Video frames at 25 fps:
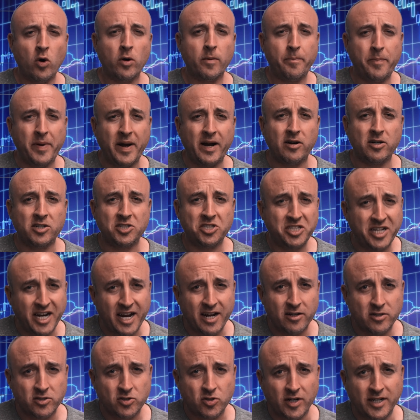bearish
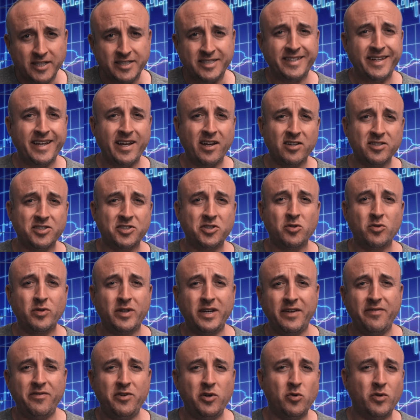downtrends. They also
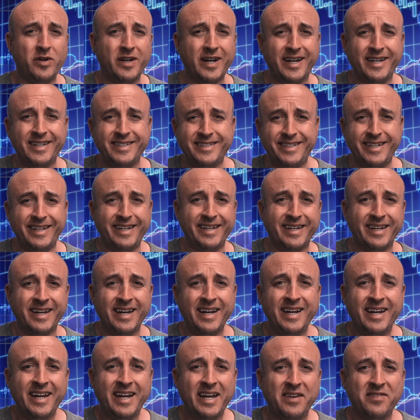give you an idea
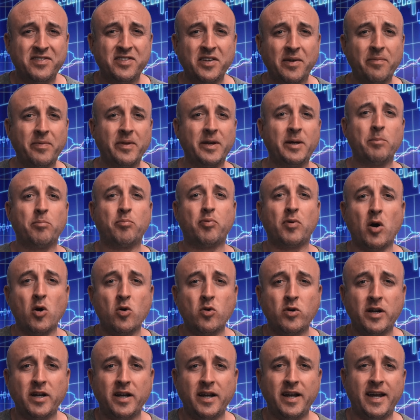if something
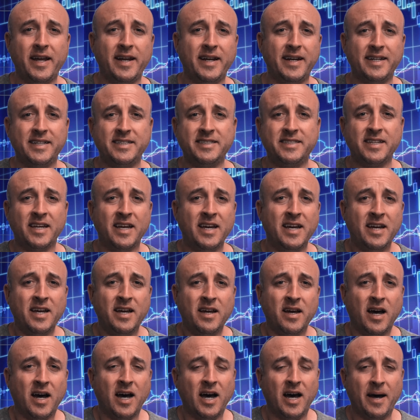broke and is
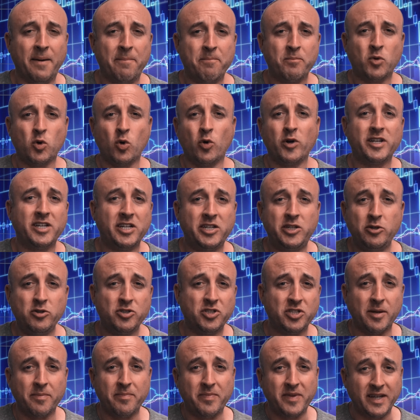going to do
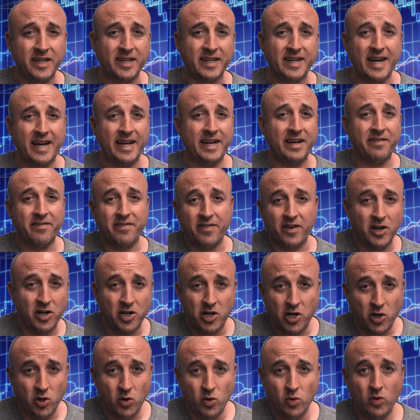something kind of
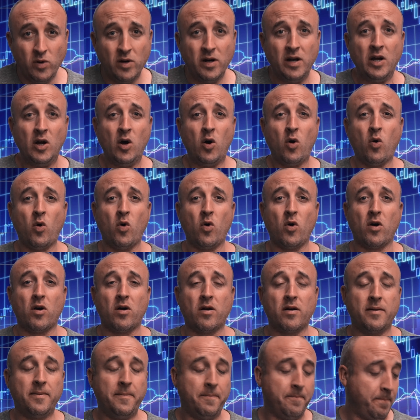new, or
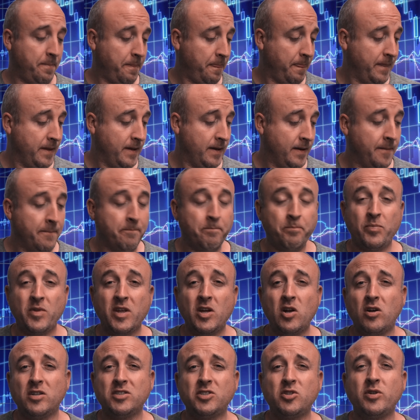it
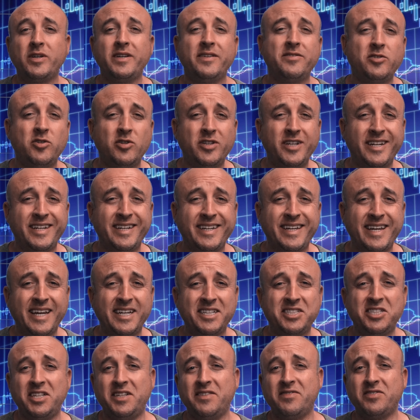also gives you an
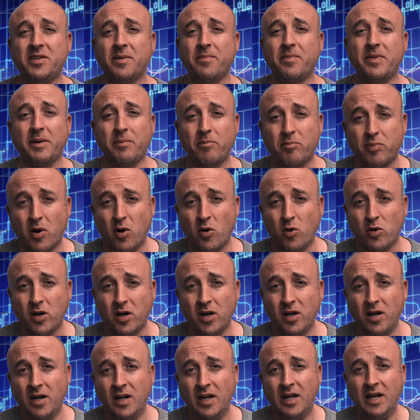indication if something broke
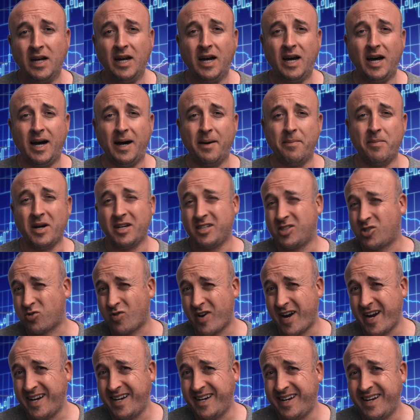a
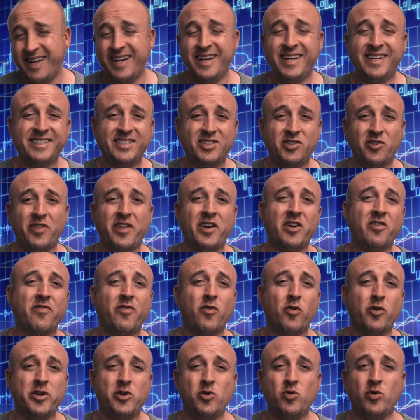trend, so
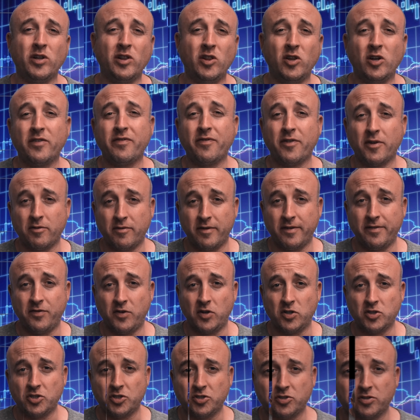therefore you can look for
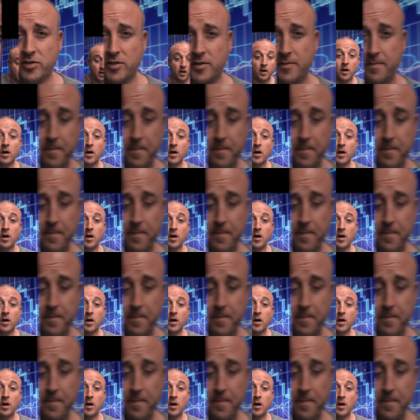reversals.